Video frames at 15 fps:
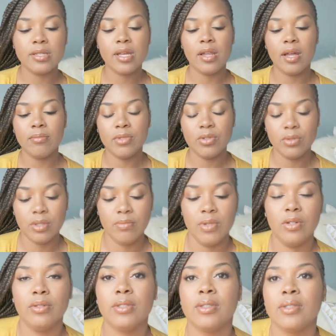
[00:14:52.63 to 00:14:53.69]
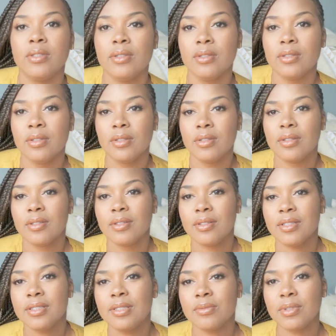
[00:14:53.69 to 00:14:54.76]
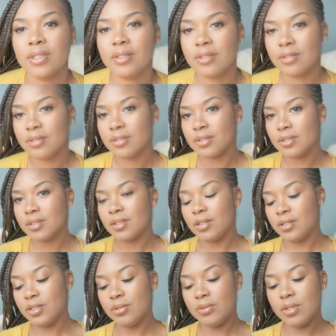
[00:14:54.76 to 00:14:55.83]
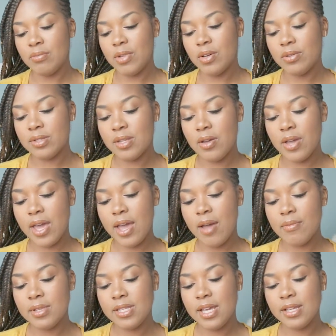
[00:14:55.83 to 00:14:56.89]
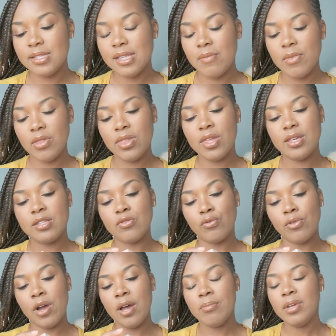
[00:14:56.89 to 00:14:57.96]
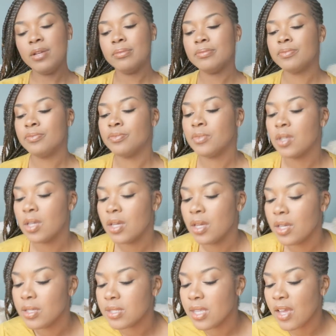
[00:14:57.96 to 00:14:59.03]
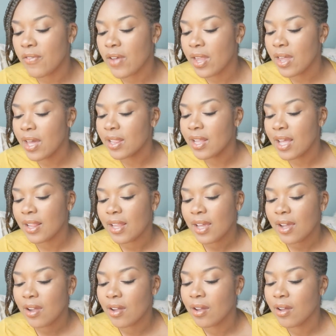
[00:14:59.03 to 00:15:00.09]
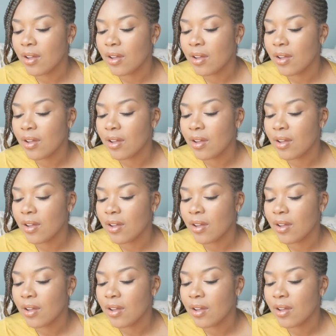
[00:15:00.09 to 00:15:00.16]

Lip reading: tell I'm doing the most. This This is when you're doing the most. Okay, I'm gonna take some of this rum. See if I like that there.